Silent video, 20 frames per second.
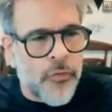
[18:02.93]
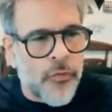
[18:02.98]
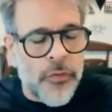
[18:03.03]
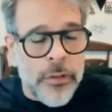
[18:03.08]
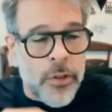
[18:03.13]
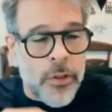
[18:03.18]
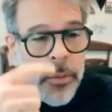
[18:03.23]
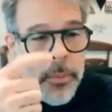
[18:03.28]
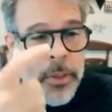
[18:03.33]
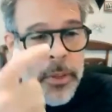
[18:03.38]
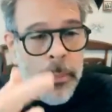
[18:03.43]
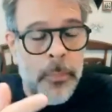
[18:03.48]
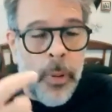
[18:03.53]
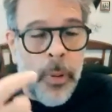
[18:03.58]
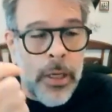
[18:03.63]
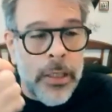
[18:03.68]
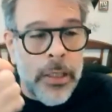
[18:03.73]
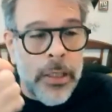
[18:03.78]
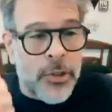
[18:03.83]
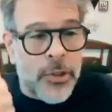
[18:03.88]
or if it's going to be a
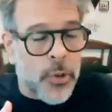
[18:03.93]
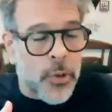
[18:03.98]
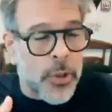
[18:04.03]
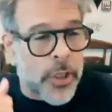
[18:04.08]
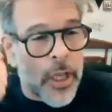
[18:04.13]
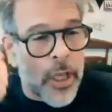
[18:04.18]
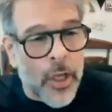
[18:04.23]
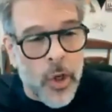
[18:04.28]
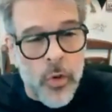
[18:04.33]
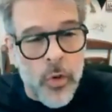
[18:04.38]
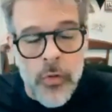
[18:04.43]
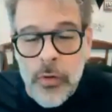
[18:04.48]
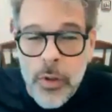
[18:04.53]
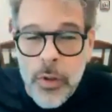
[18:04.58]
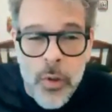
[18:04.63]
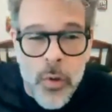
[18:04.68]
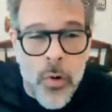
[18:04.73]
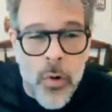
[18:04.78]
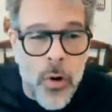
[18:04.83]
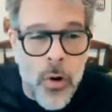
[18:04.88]
punch or a kick or a
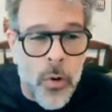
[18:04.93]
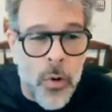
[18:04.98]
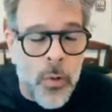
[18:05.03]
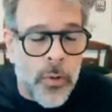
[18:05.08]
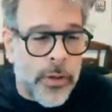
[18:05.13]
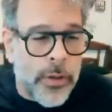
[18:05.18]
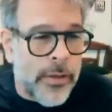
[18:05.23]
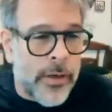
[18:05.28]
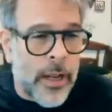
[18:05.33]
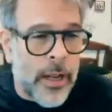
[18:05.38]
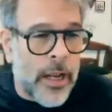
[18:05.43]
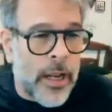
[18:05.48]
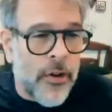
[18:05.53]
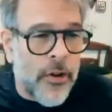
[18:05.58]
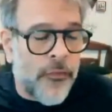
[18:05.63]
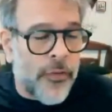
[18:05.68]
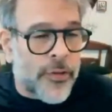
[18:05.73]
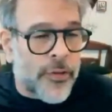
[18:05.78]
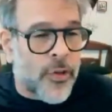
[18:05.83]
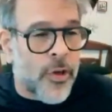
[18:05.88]
throw, and
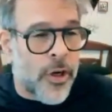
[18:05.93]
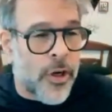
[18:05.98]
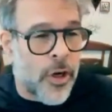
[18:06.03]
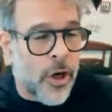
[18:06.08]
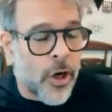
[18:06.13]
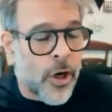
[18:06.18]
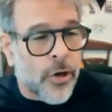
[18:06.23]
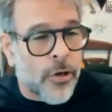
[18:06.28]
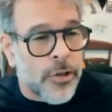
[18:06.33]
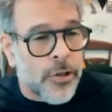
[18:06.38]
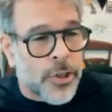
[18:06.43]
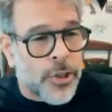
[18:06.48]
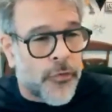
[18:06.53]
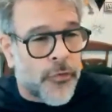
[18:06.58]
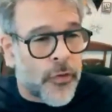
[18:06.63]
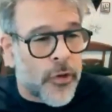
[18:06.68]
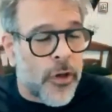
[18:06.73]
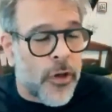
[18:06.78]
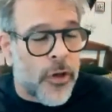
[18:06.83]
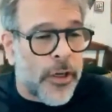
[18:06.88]
if it's going to hurt you,
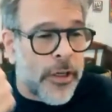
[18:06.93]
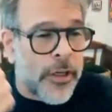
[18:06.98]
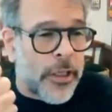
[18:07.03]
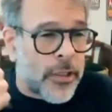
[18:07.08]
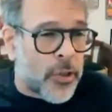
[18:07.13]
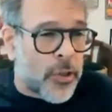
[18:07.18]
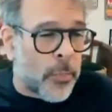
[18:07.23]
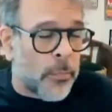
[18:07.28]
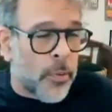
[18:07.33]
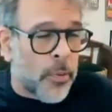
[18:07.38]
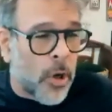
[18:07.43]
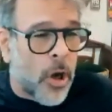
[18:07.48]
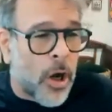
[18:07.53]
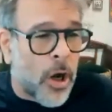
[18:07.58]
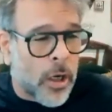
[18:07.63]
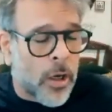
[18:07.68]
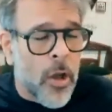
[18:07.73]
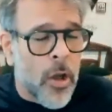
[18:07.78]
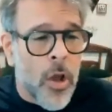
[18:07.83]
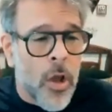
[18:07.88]
if you're going to need to
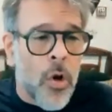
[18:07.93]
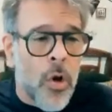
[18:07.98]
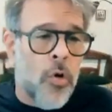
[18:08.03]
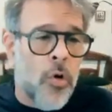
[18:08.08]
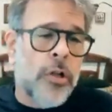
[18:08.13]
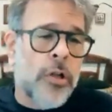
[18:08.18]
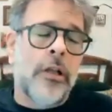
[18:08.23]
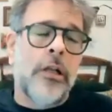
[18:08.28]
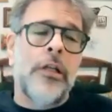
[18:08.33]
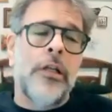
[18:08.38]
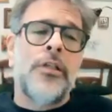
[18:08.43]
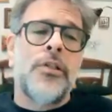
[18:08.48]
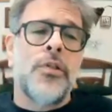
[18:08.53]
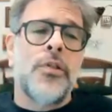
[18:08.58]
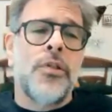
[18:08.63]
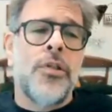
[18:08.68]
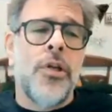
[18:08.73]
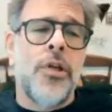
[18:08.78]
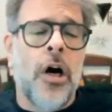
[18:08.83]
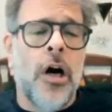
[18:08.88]
block, or you're going to need
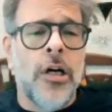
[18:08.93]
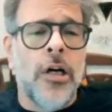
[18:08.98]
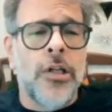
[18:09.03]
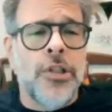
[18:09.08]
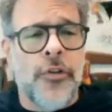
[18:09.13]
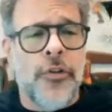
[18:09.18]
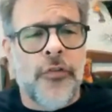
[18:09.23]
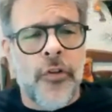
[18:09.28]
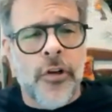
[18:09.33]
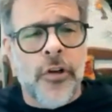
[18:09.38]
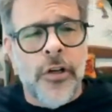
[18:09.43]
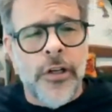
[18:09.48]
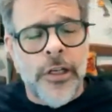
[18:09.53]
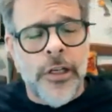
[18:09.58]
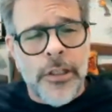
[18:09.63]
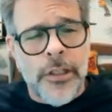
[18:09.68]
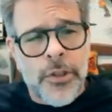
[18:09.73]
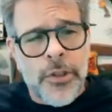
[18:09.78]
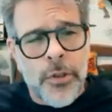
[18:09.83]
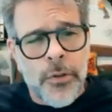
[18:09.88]
to dodge, or if you're going
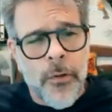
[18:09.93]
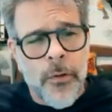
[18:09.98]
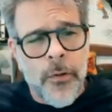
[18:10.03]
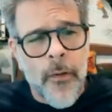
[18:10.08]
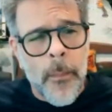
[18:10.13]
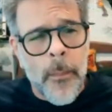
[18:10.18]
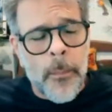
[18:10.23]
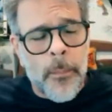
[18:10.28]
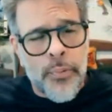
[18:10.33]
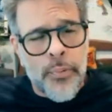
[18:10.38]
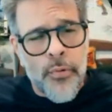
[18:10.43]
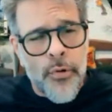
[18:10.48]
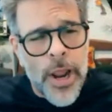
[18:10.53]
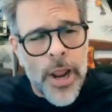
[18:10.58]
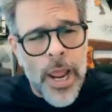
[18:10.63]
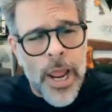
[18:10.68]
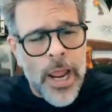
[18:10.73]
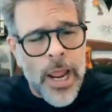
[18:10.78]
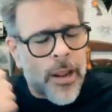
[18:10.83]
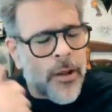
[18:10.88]
to need to
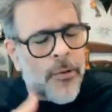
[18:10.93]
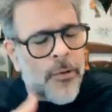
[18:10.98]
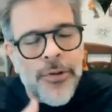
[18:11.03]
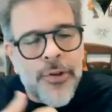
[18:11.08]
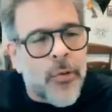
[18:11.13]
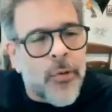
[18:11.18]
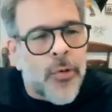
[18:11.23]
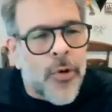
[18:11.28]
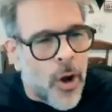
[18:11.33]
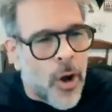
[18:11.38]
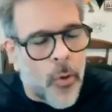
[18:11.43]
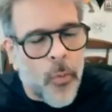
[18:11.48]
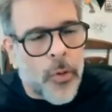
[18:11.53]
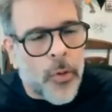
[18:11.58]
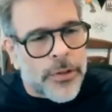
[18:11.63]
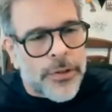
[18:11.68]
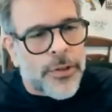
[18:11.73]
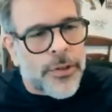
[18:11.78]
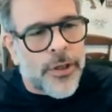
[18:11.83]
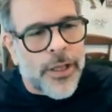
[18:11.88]
fray. You don't know
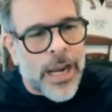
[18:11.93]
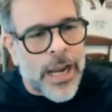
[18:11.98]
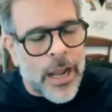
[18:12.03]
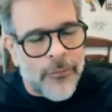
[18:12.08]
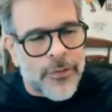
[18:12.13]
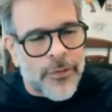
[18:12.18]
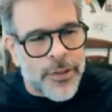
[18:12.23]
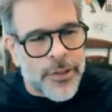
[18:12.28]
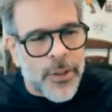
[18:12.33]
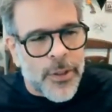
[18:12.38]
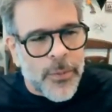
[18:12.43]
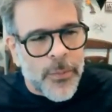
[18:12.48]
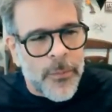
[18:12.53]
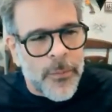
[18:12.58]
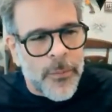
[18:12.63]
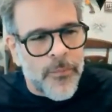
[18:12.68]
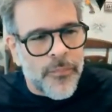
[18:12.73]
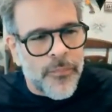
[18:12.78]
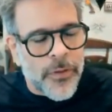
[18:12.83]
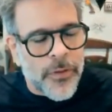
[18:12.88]
what you're going to have to do,
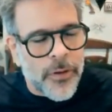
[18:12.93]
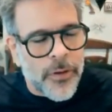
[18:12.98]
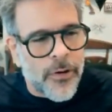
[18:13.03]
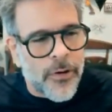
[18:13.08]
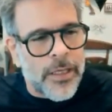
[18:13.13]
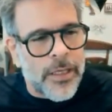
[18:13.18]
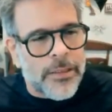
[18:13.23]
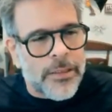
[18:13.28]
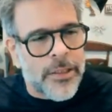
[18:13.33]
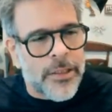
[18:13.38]
right?